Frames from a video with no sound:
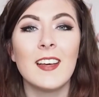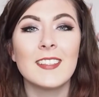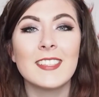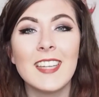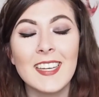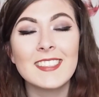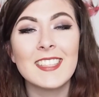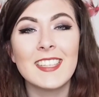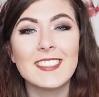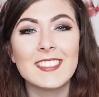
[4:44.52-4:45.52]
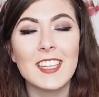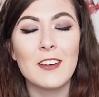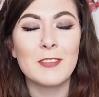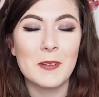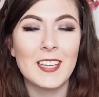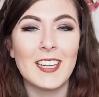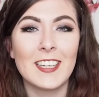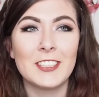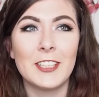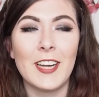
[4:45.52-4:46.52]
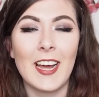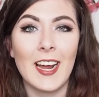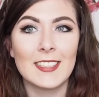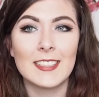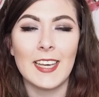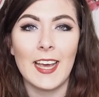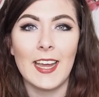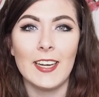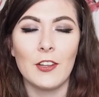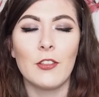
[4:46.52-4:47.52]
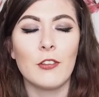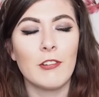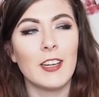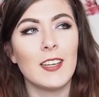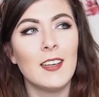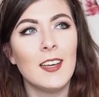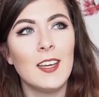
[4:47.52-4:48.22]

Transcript: The next things that are from Collection I had to get in 3,